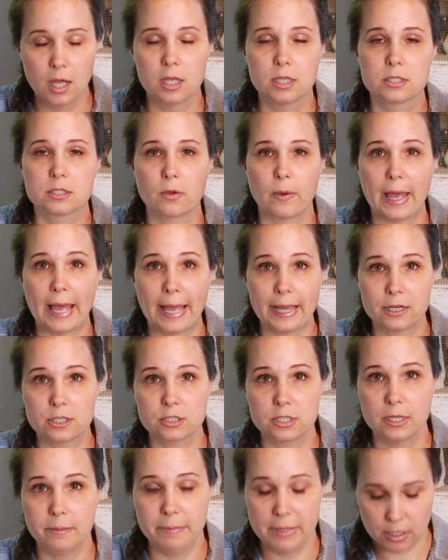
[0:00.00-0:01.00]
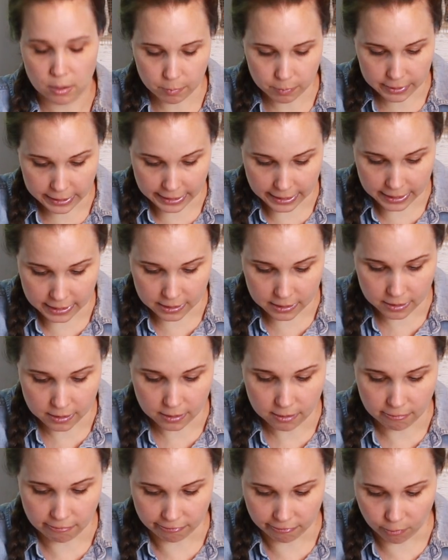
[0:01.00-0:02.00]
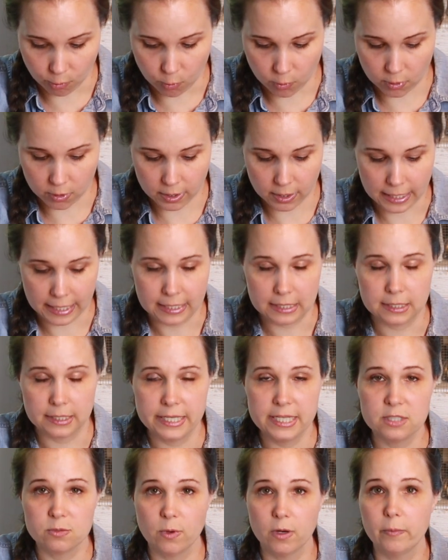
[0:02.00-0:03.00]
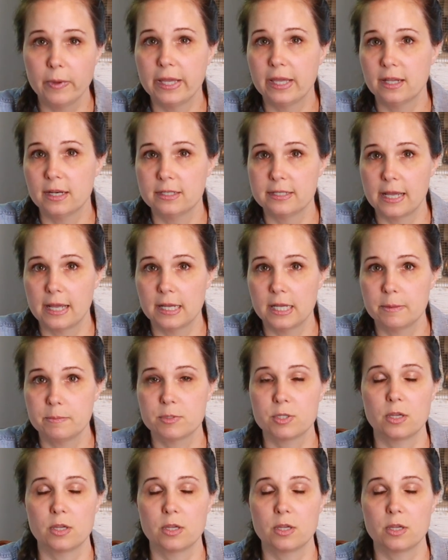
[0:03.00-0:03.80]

So actually meal plan for at least 1 week at a time,